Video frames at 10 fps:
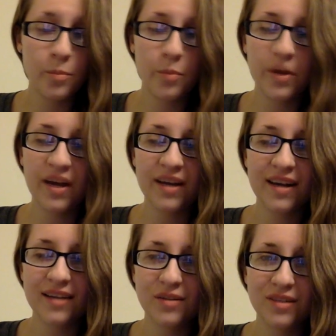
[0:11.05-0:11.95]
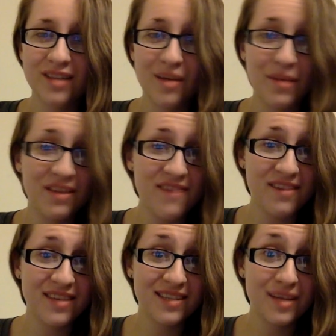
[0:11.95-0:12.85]
but as you could tell by the
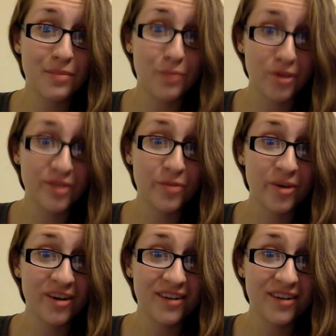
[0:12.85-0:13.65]
fact that I say Baltimore